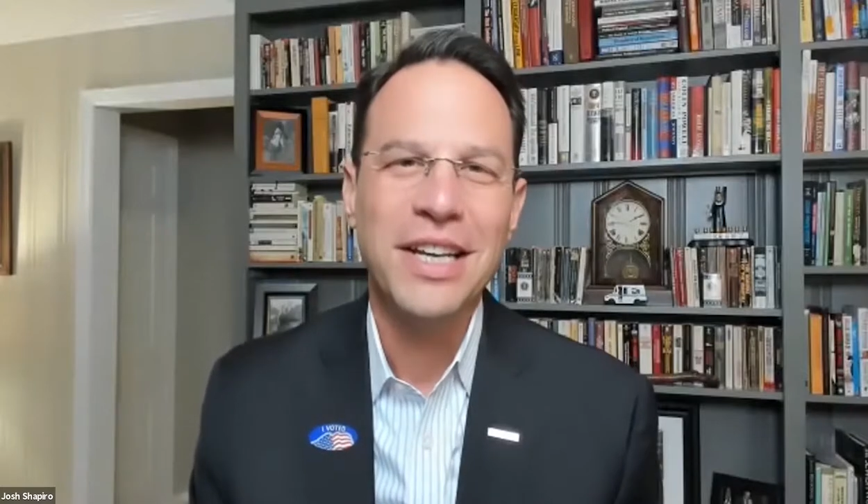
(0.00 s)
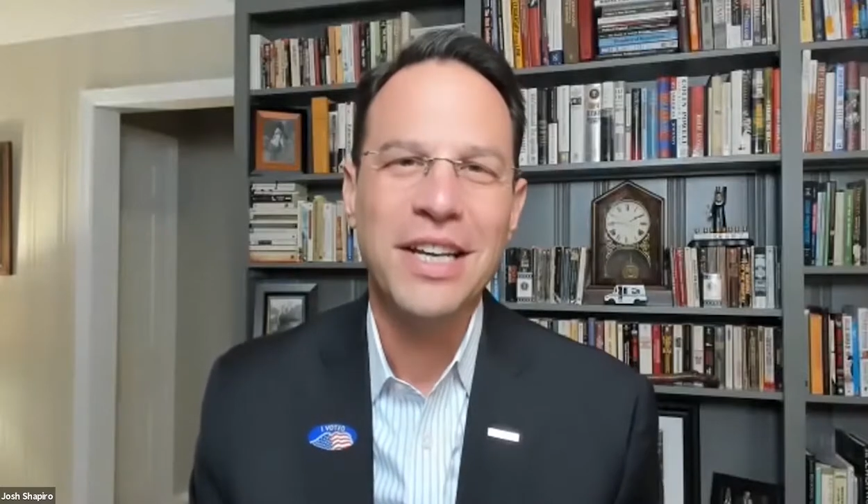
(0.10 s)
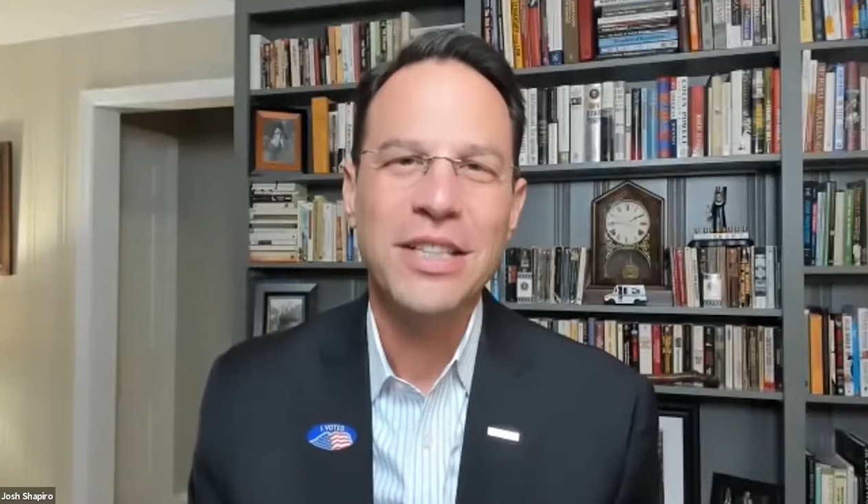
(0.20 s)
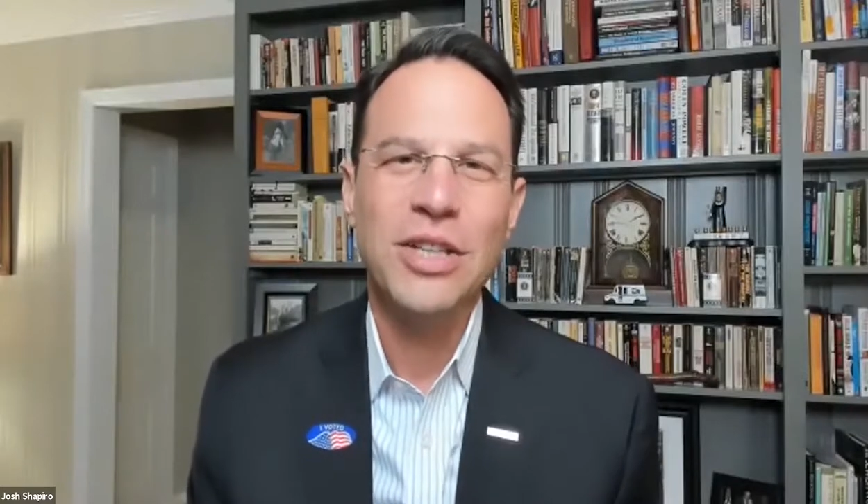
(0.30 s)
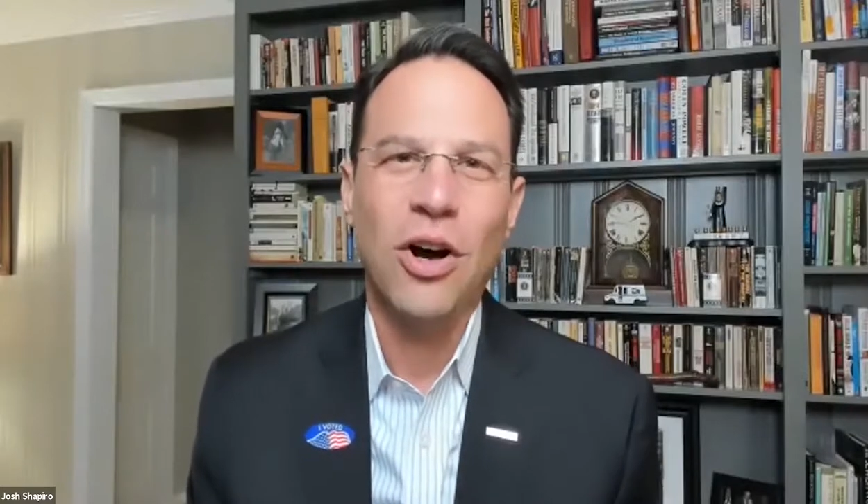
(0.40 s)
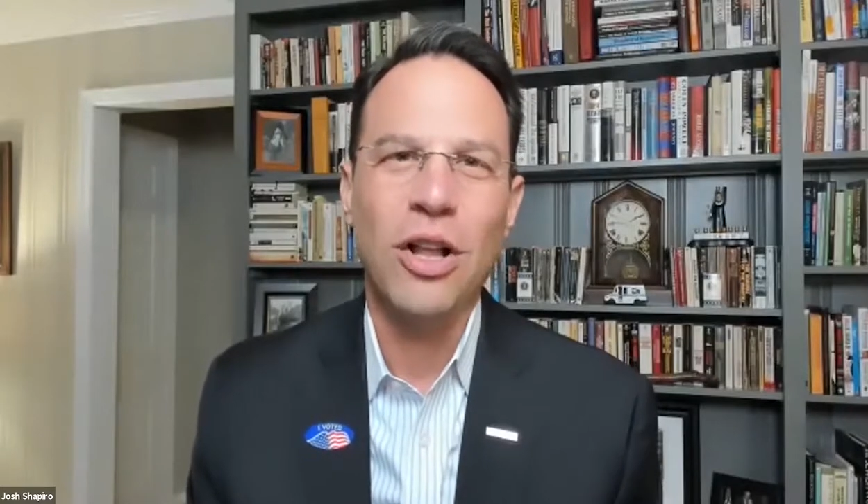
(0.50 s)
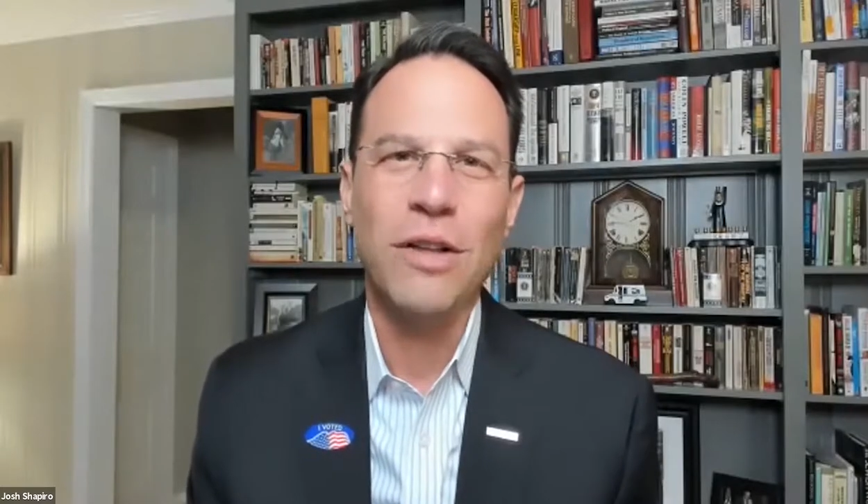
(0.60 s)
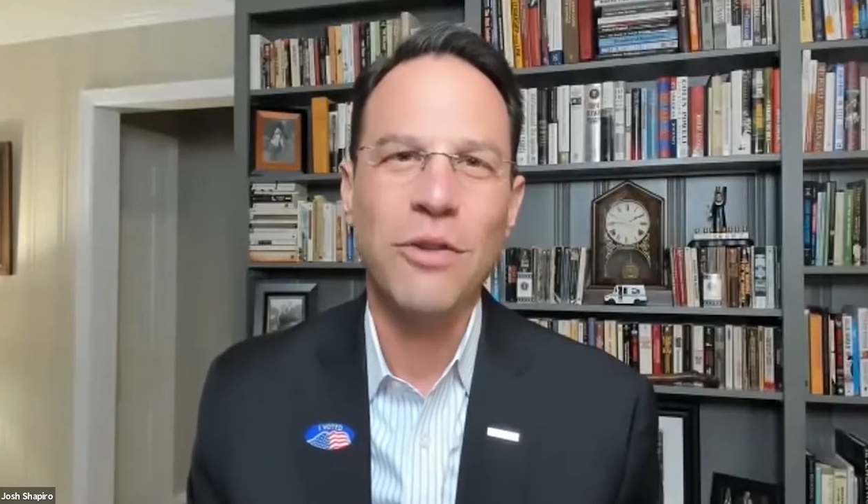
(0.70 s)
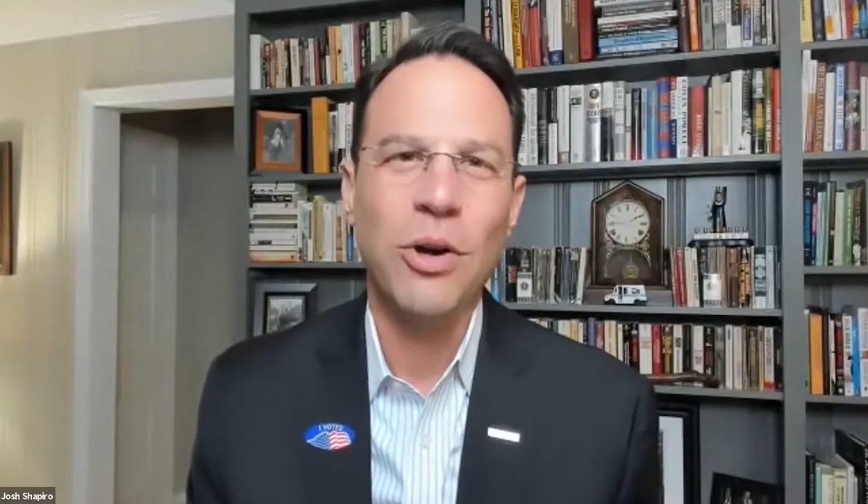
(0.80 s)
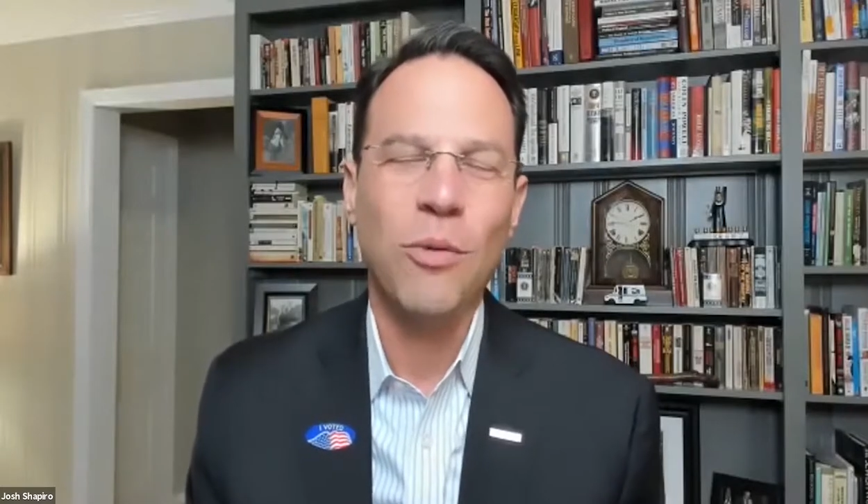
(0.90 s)
to all
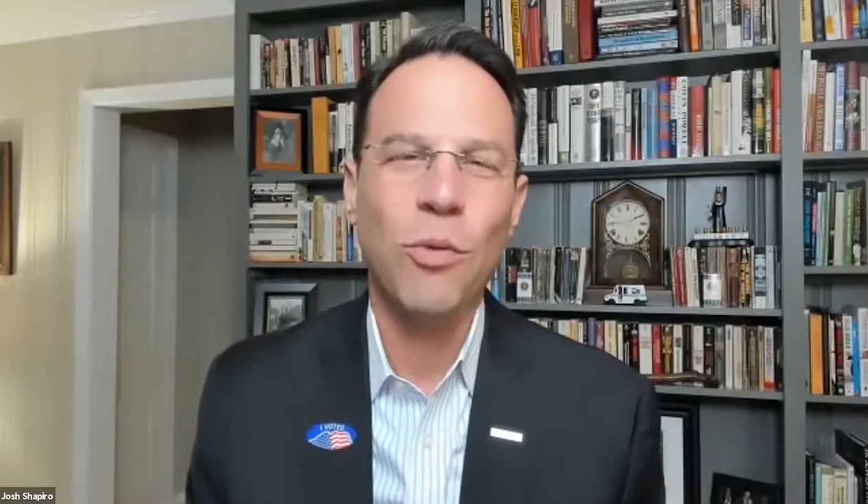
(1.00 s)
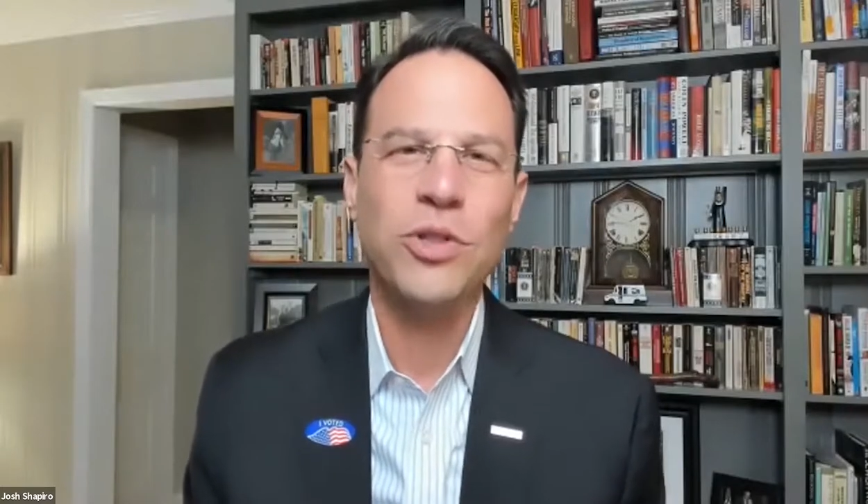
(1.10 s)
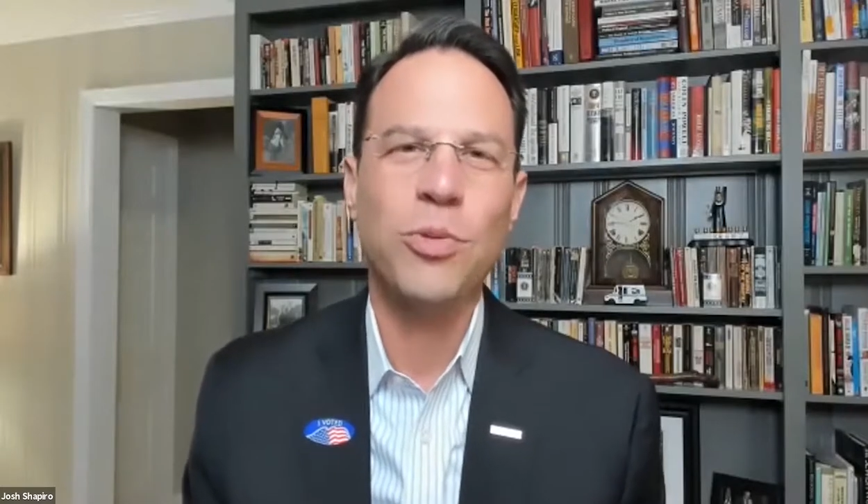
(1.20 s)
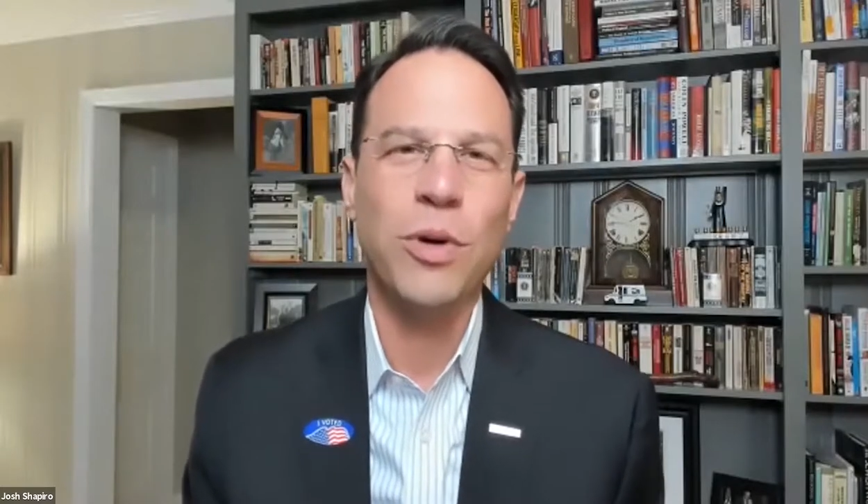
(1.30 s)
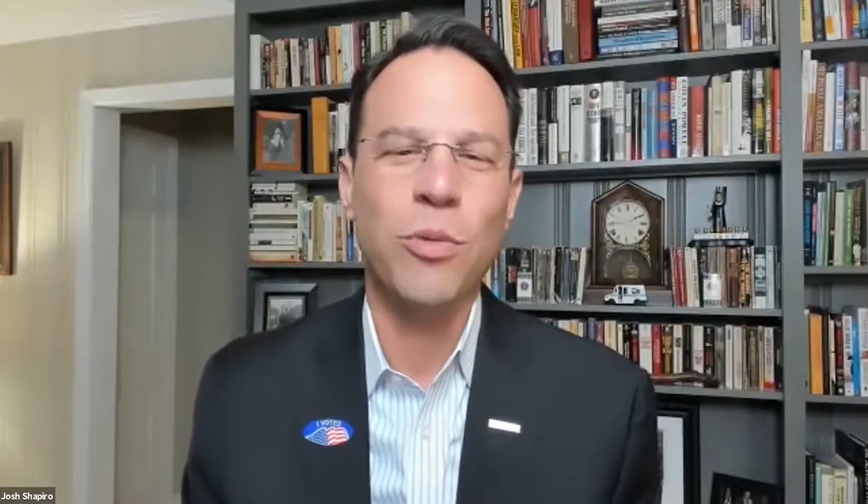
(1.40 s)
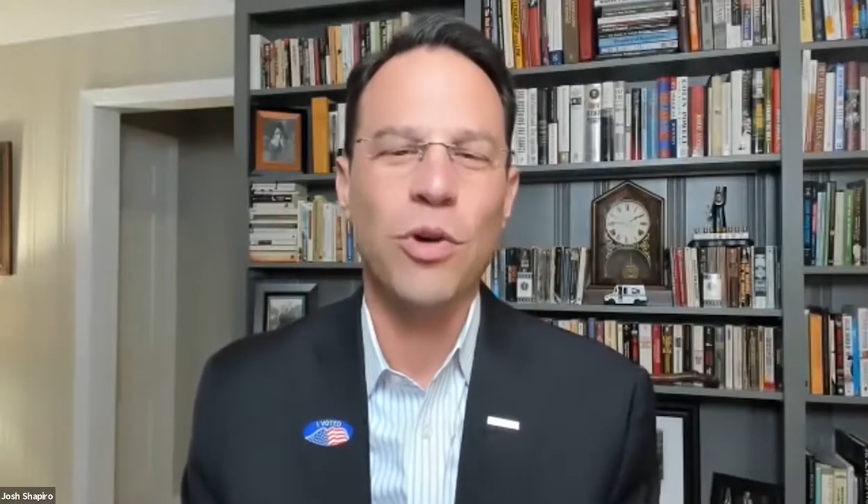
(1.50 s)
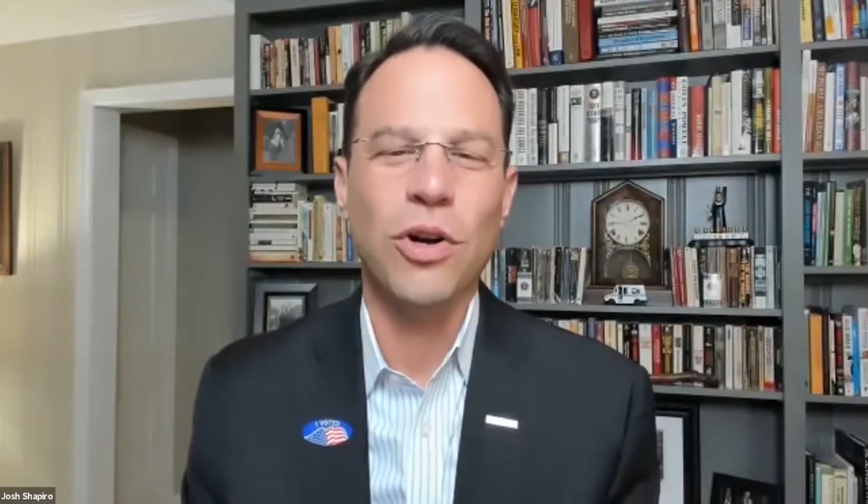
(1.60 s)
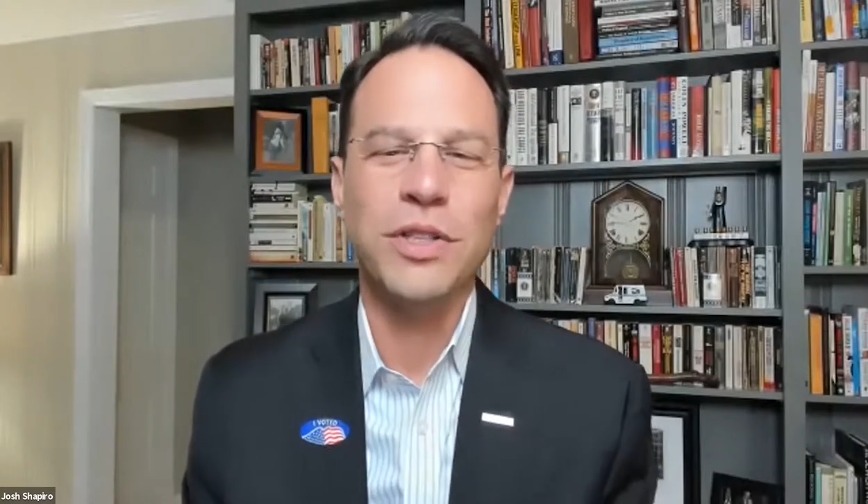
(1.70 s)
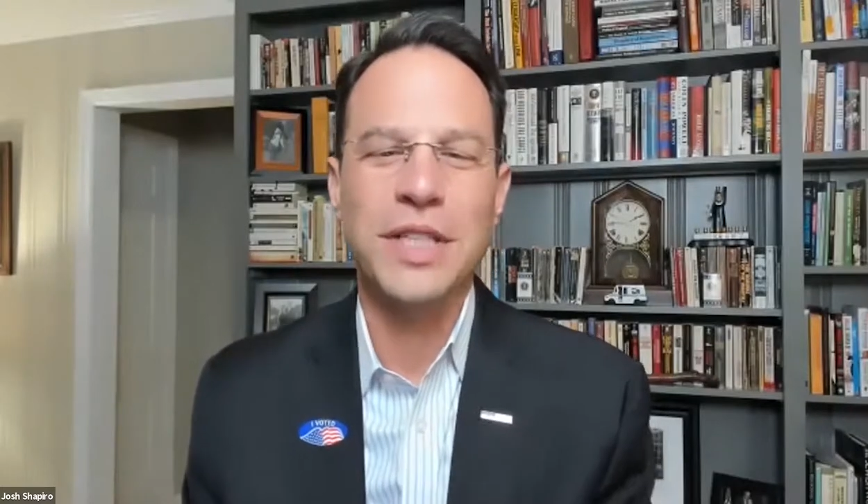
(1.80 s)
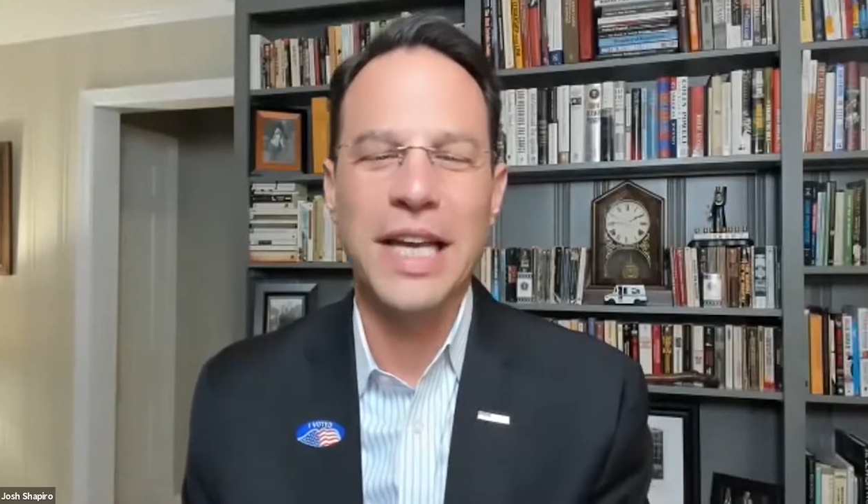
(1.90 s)
of you, I wish we
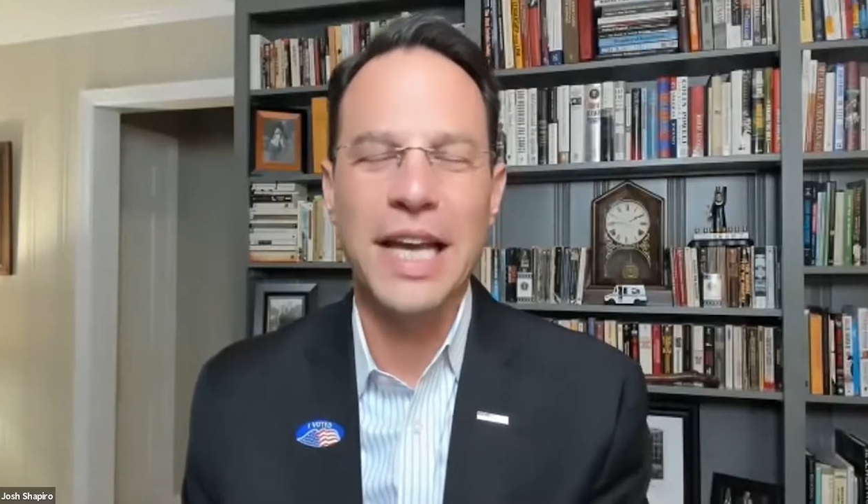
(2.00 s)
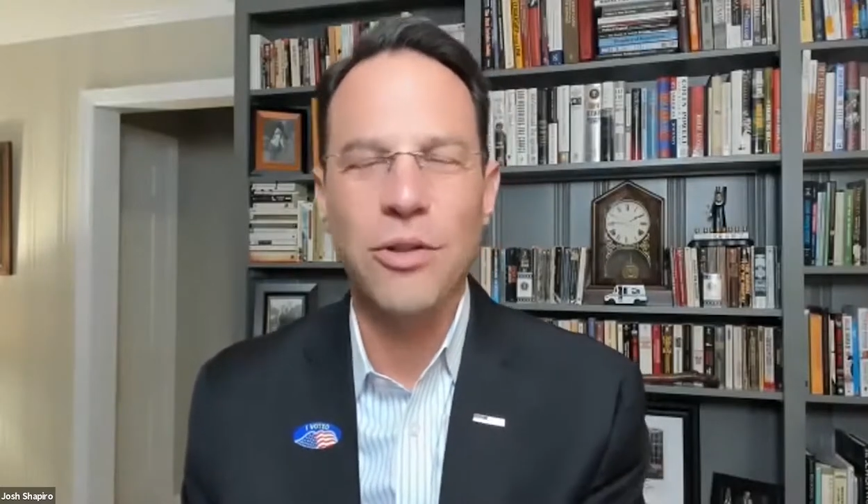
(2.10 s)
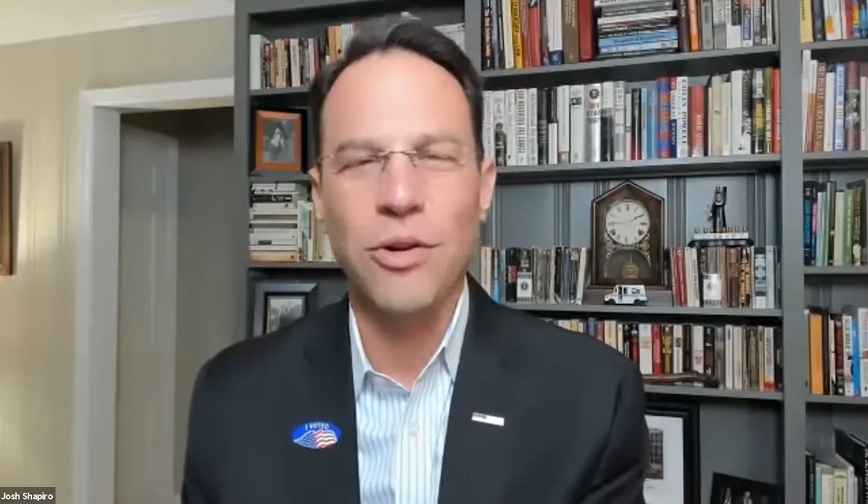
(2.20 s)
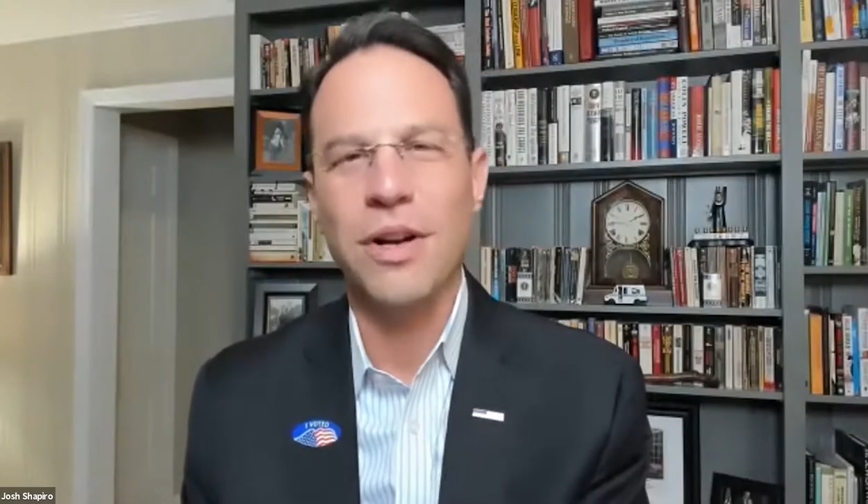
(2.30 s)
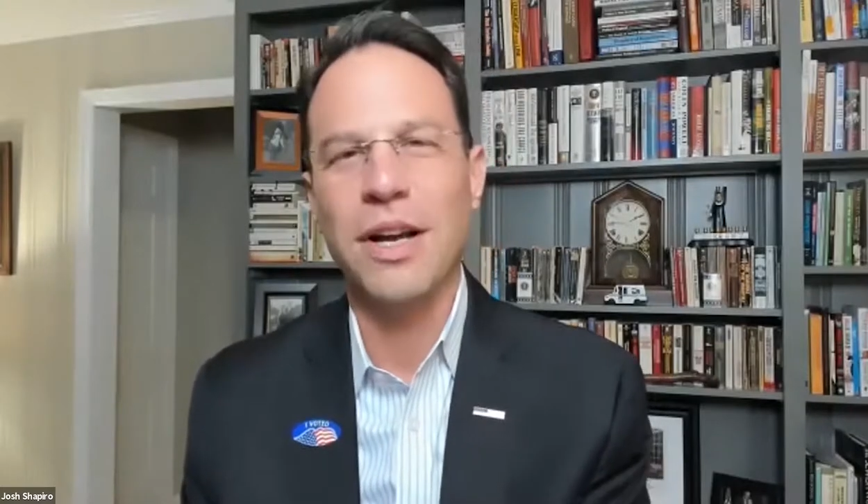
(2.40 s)
were together.